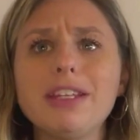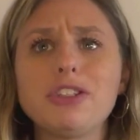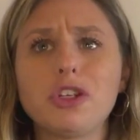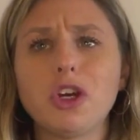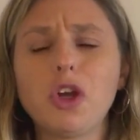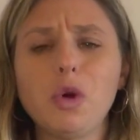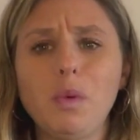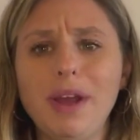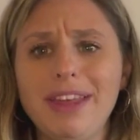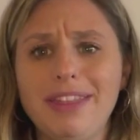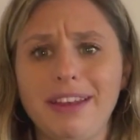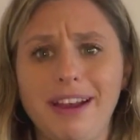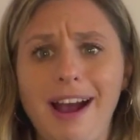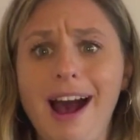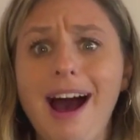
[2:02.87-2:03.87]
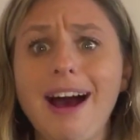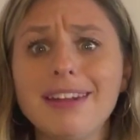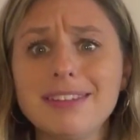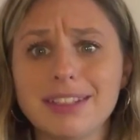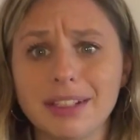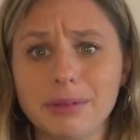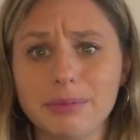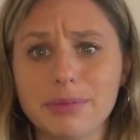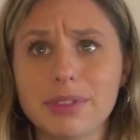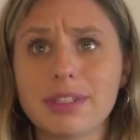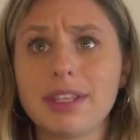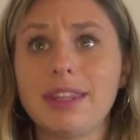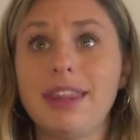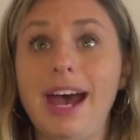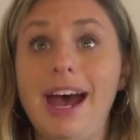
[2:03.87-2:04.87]
they took away the condoms
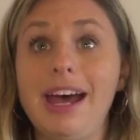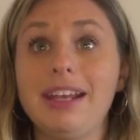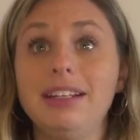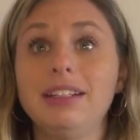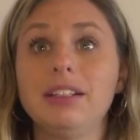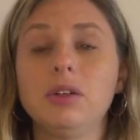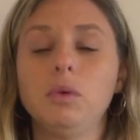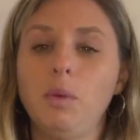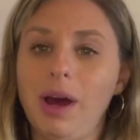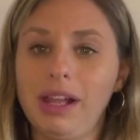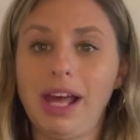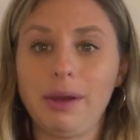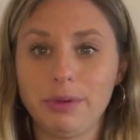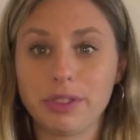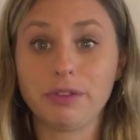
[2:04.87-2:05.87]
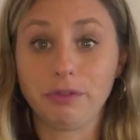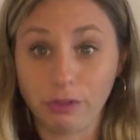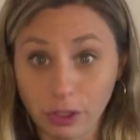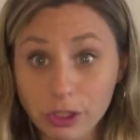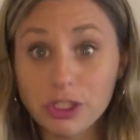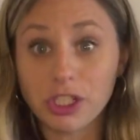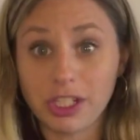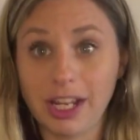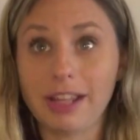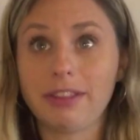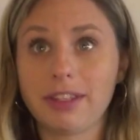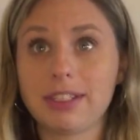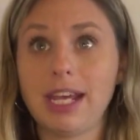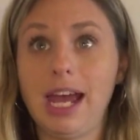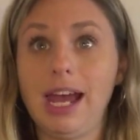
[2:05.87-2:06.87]
that, while I was a virgin at
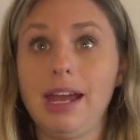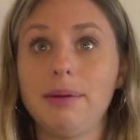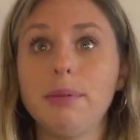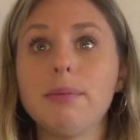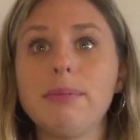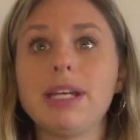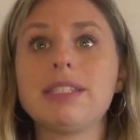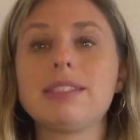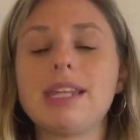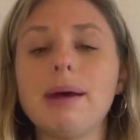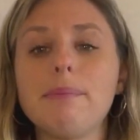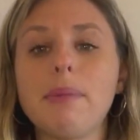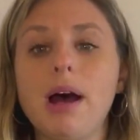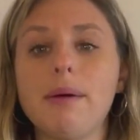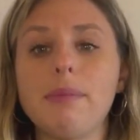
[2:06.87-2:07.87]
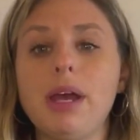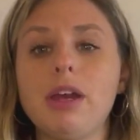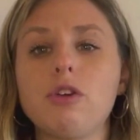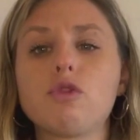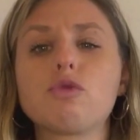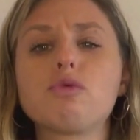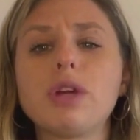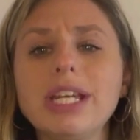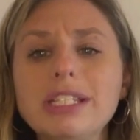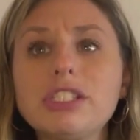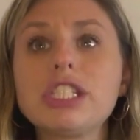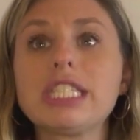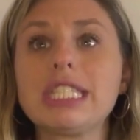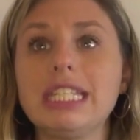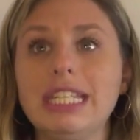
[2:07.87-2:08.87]
the time, my stepmom
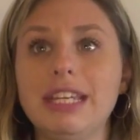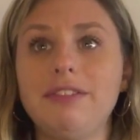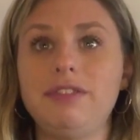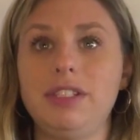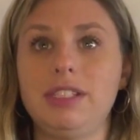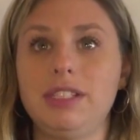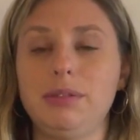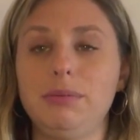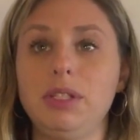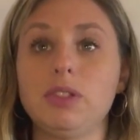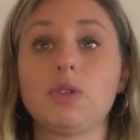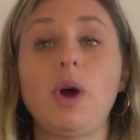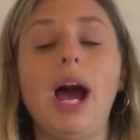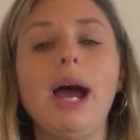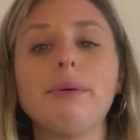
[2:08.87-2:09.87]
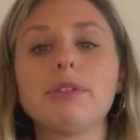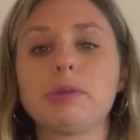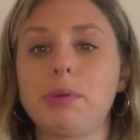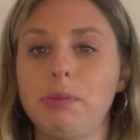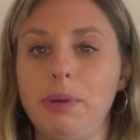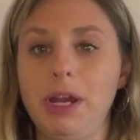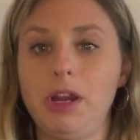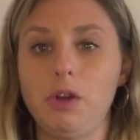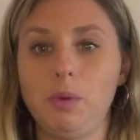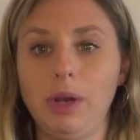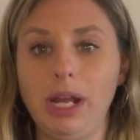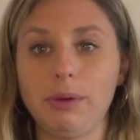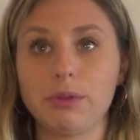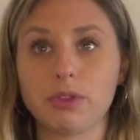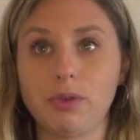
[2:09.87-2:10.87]
graciously gifted to me so I was prepared
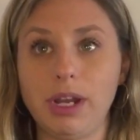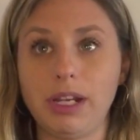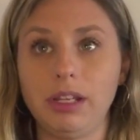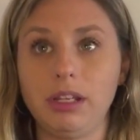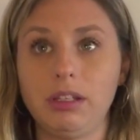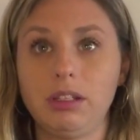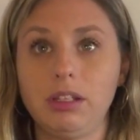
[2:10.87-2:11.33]
when I was ready.